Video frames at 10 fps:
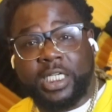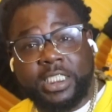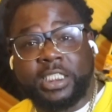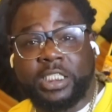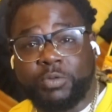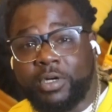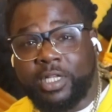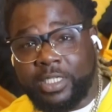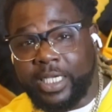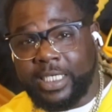This is one of the
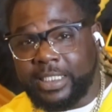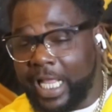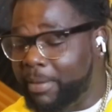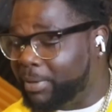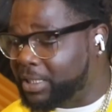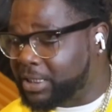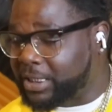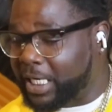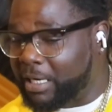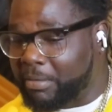niggas that I've been
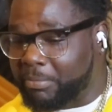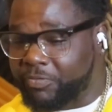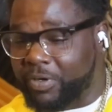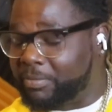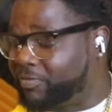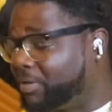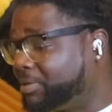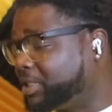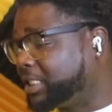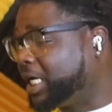seeing from, from
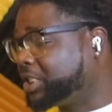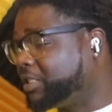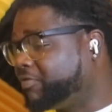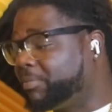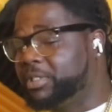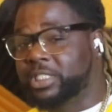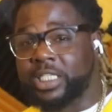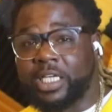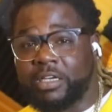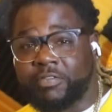the section, from the
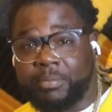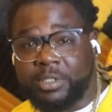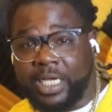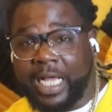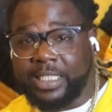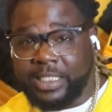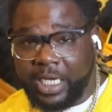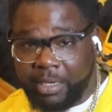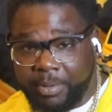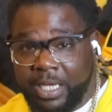city, from the goddamn